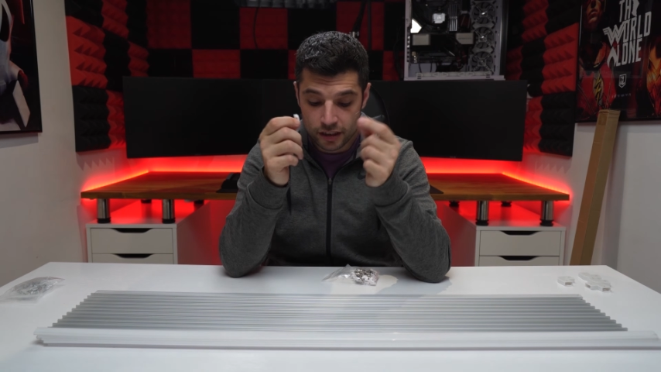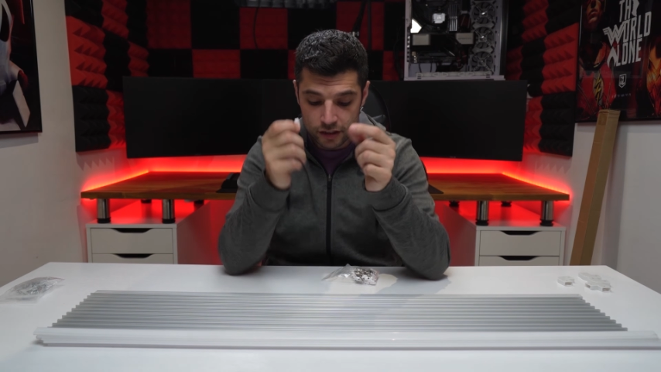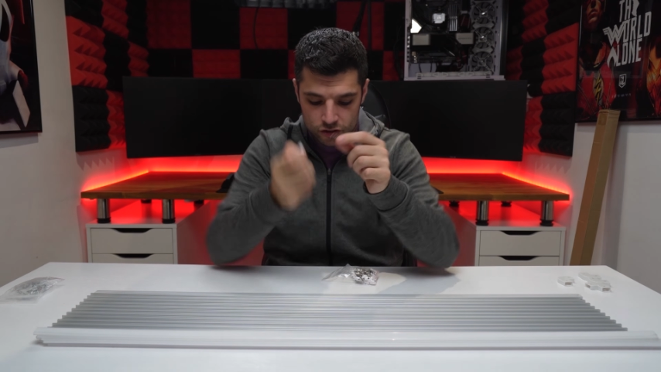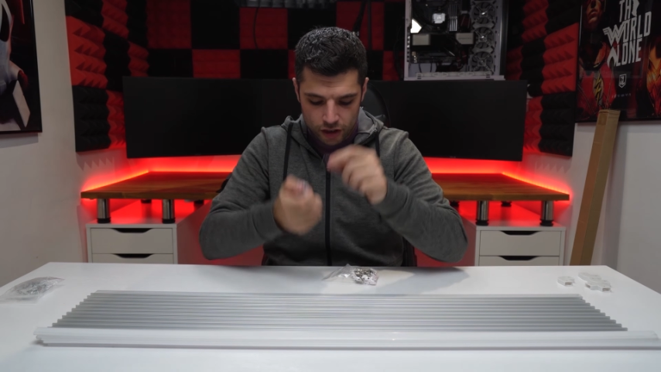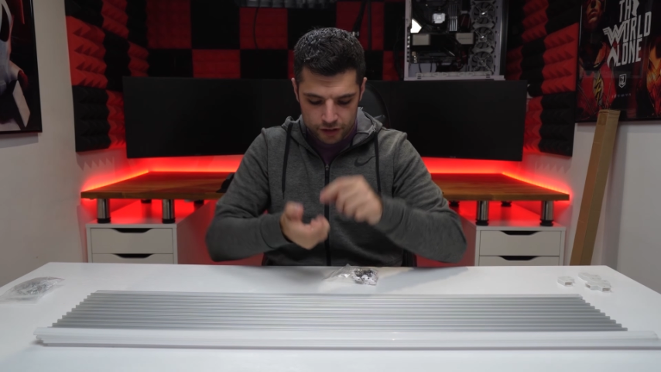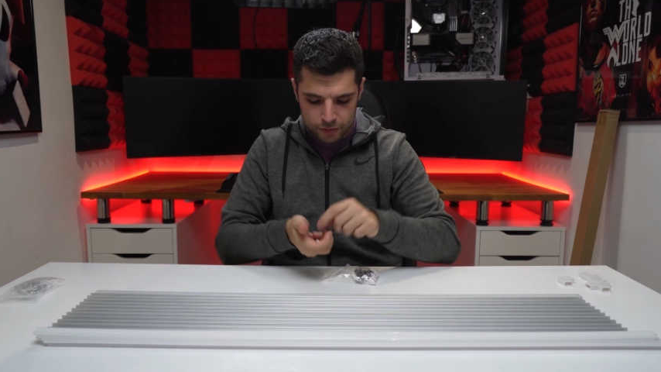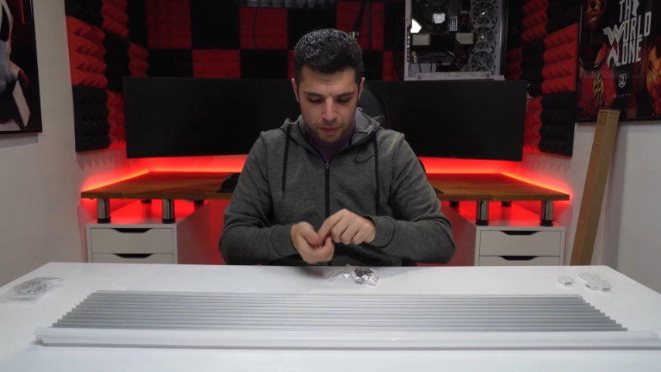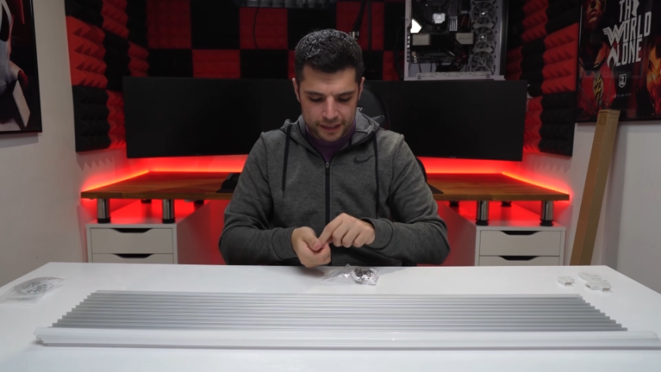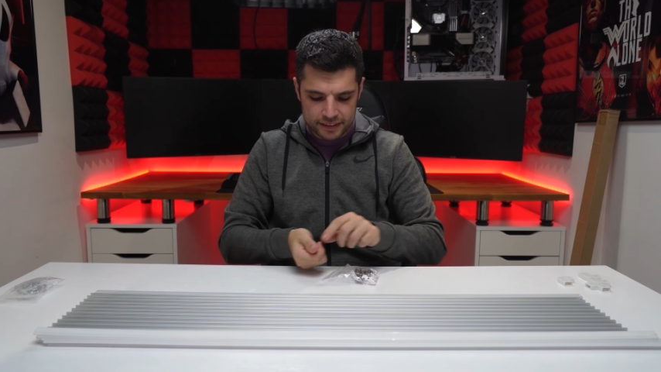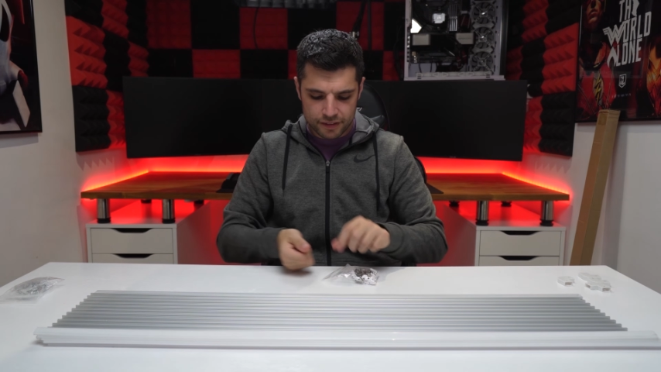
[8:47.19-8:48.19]
So there's
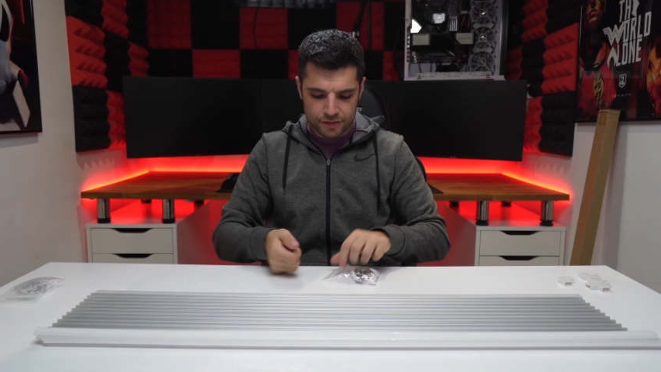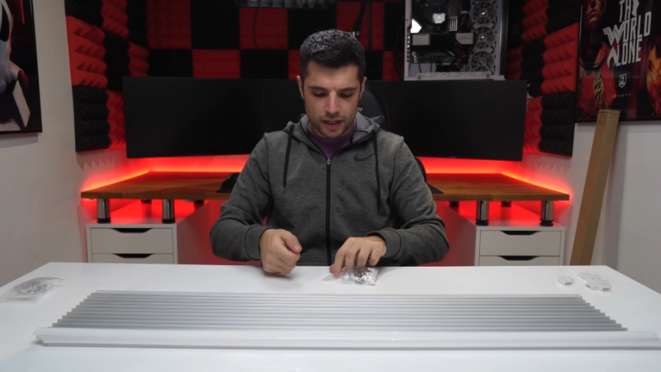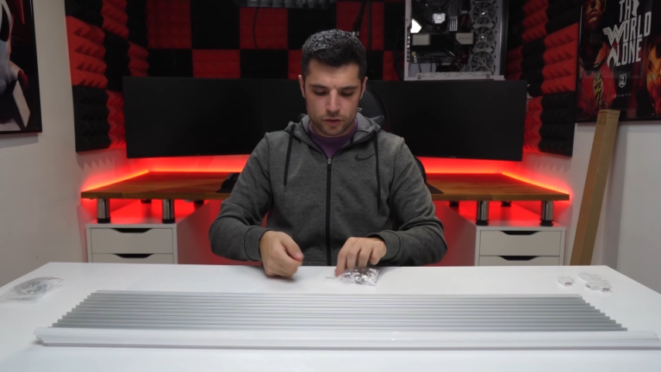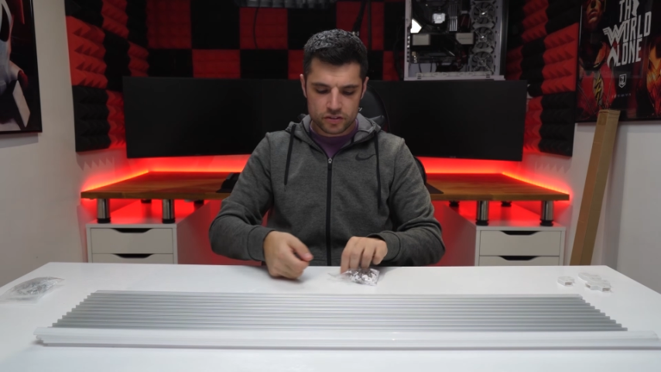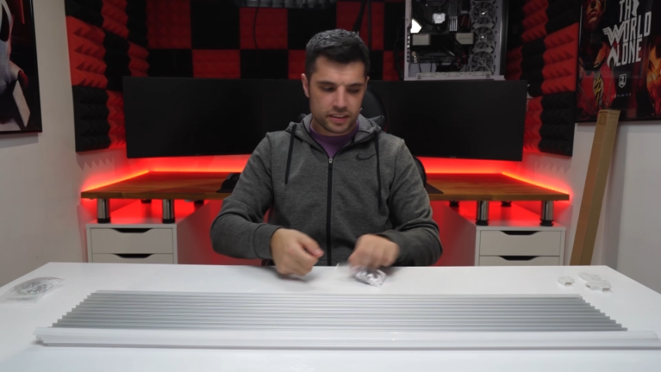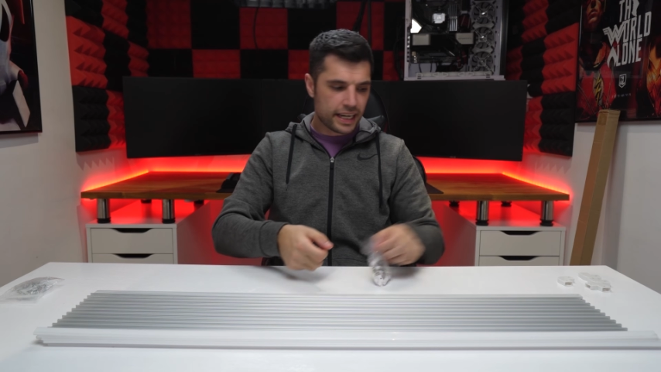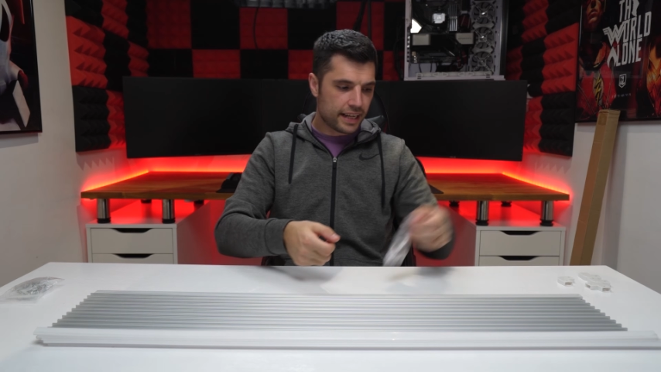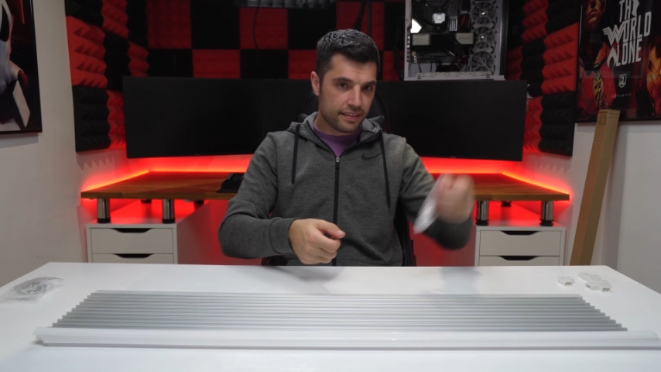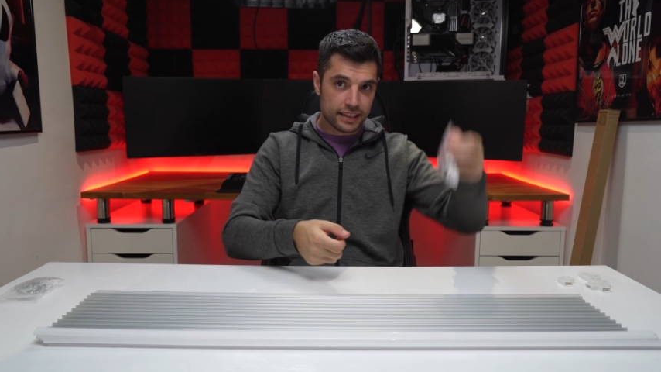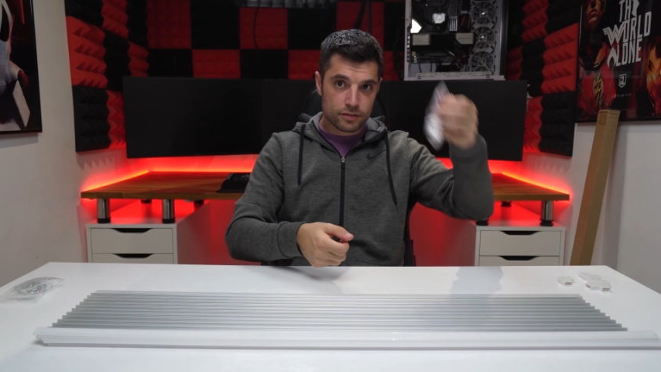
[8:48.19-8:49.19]
plenty of those
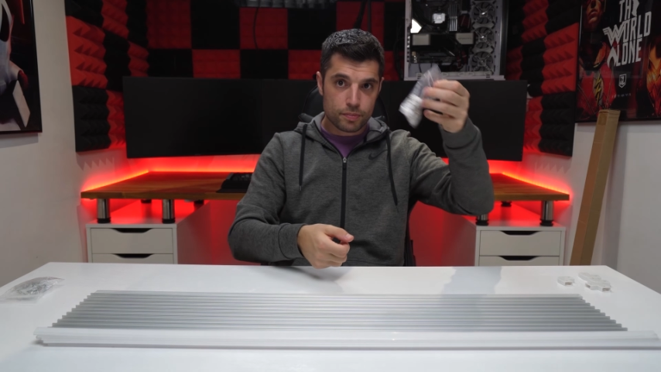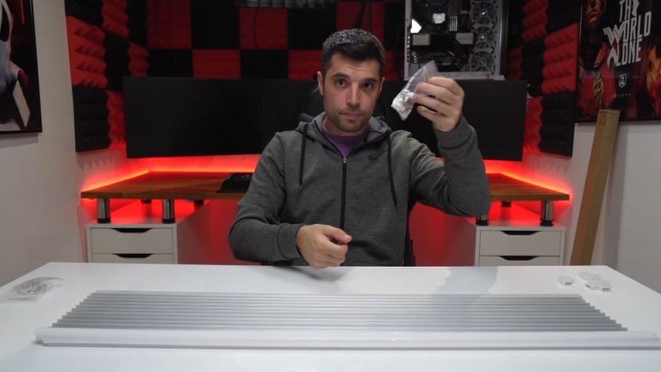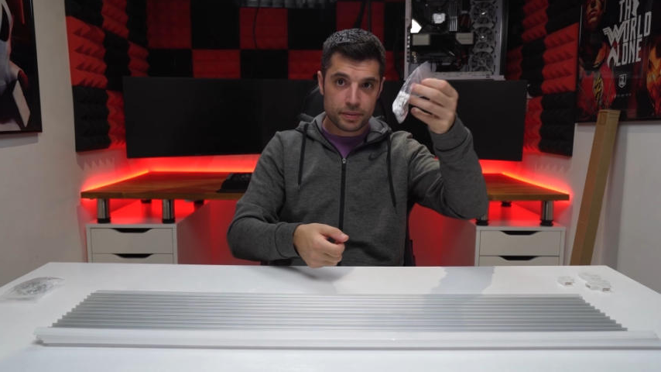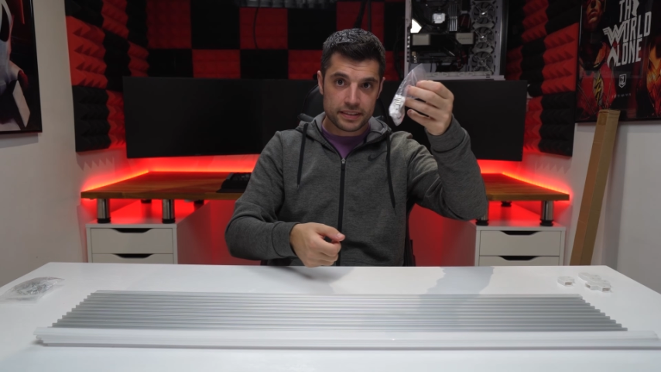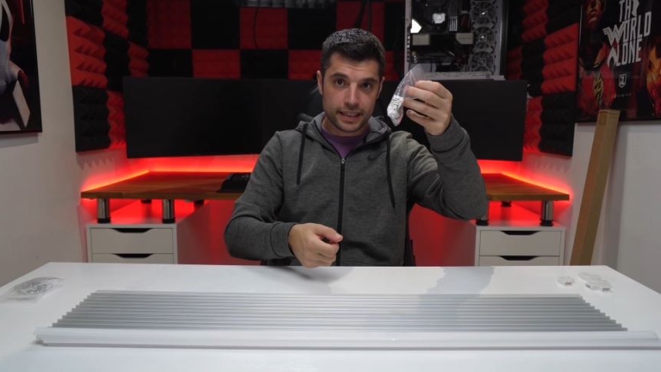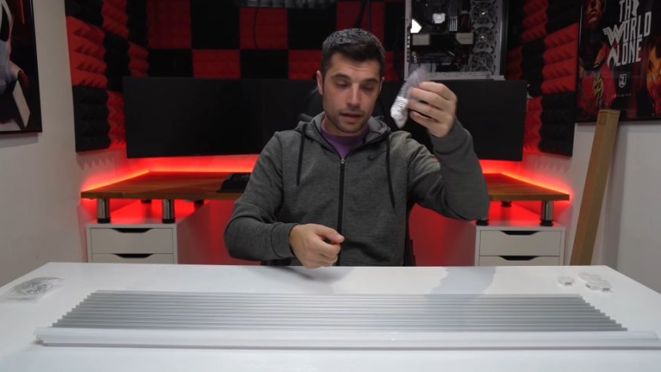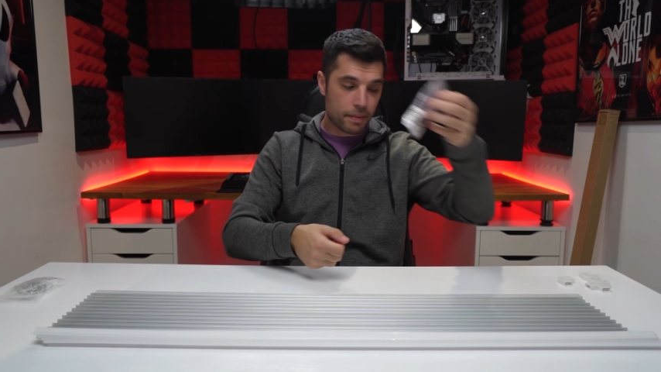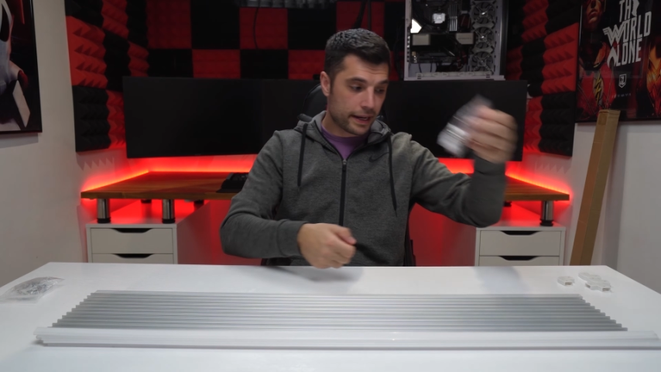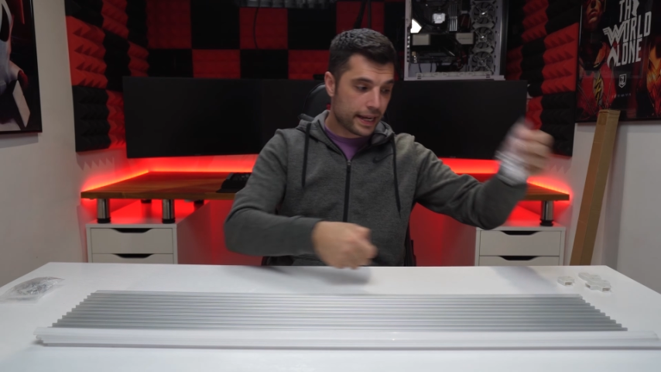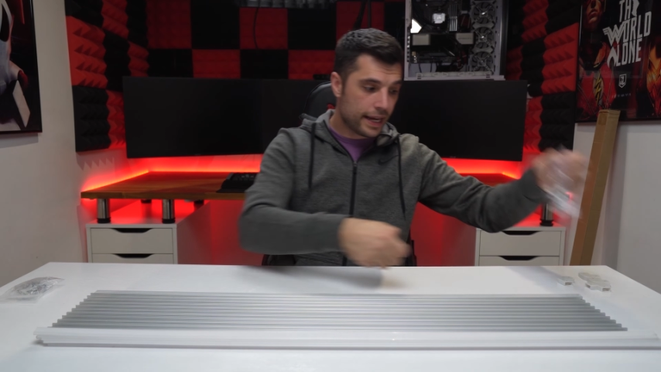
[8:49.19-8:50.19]
in this particular
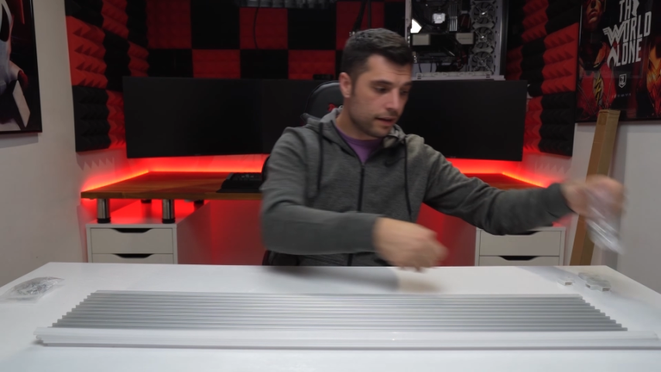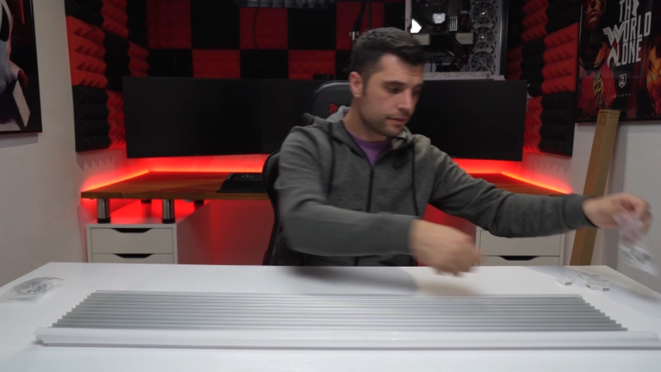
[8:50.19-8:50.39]
bag here.